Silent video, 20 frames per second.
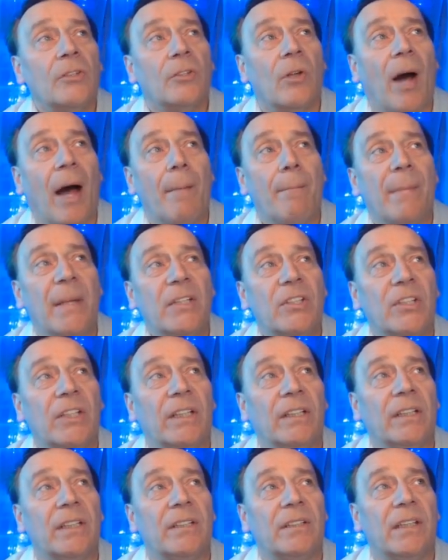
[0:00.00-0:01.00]
So I'm
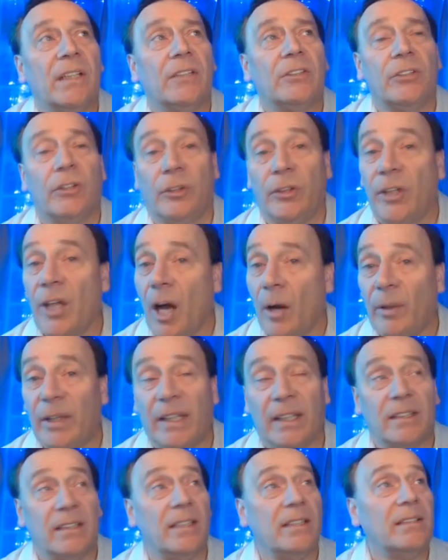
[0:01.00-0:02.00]
mentioning this here so you know
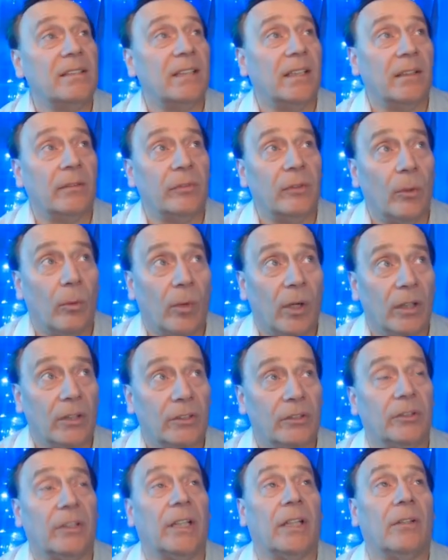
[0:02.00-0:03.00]
it exists and if you
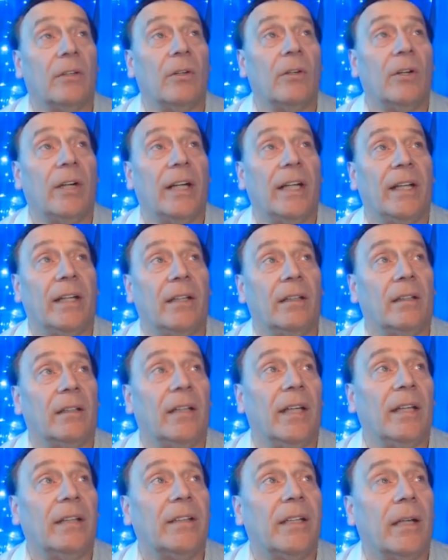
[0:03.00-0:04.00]
want you can go ahead
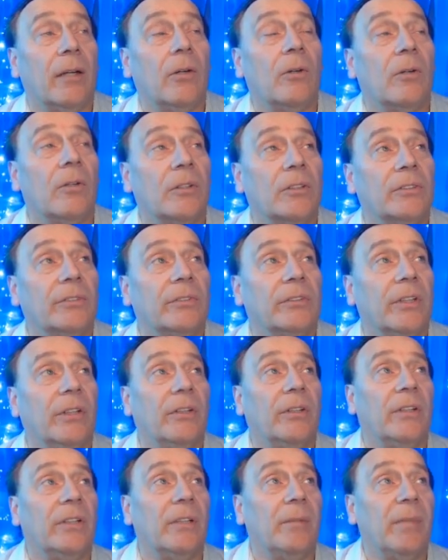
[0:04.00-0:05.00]
and take that course for
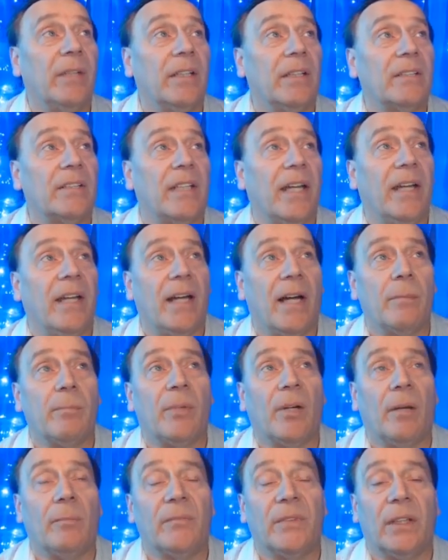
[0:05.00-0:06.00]
30 minutes AI
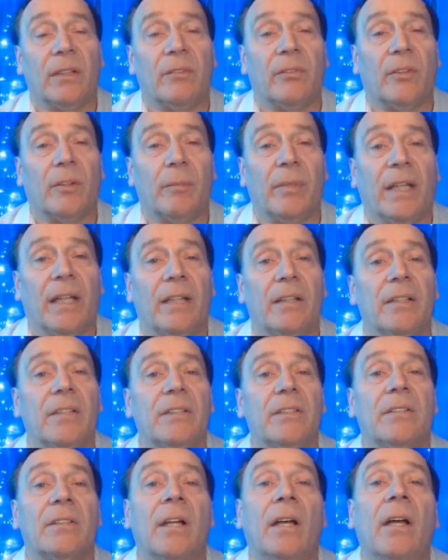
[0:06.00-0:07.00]
prompting for
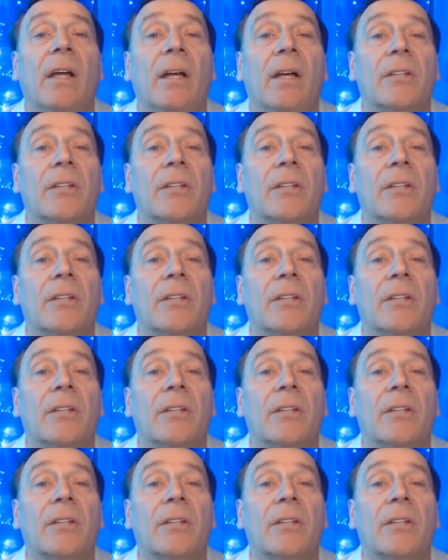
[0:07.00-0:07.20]
beginners.